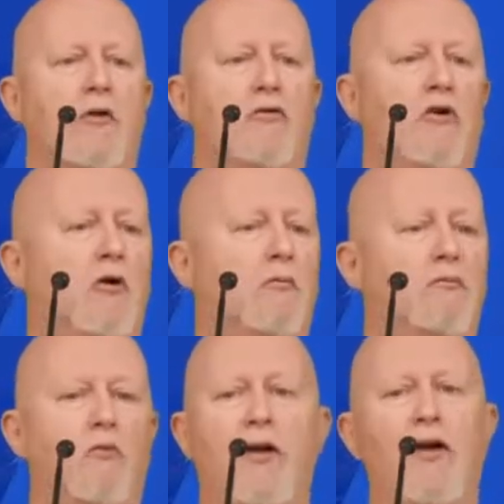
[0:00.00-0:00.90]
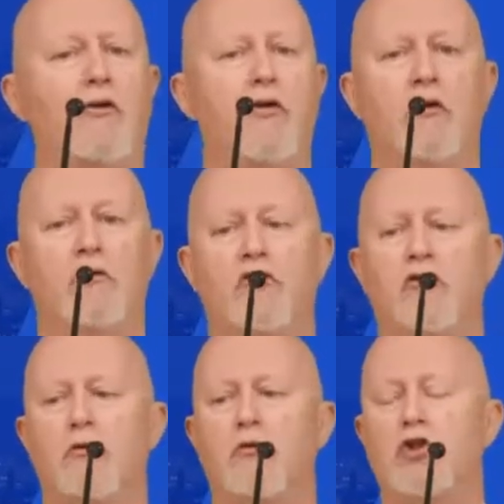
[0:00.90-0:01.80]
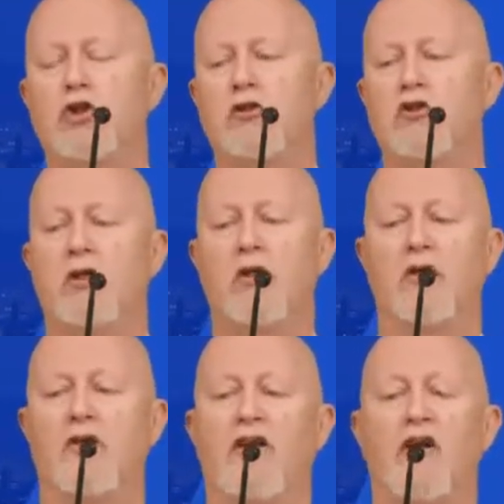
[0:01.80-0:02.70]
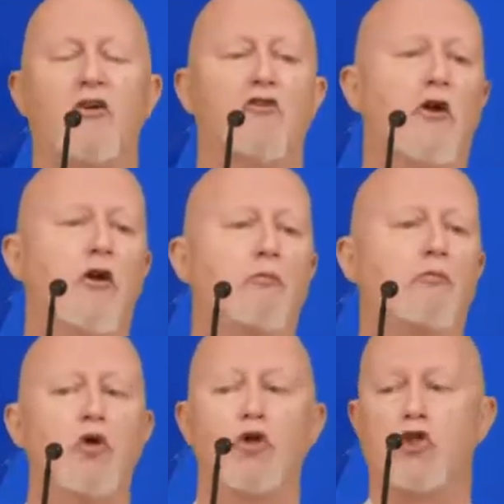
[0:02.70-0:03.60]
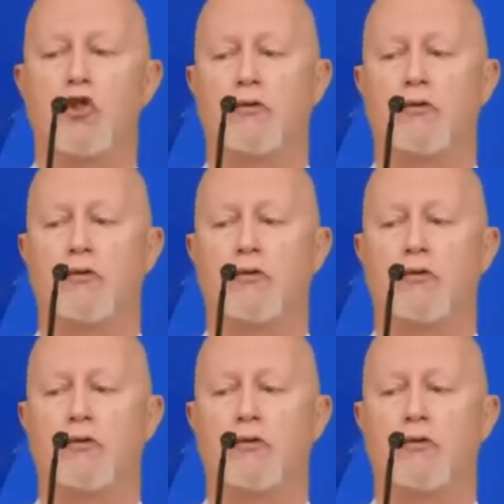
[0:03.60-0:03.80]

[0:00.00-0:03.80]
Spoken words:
So what are the solutions? There's the push,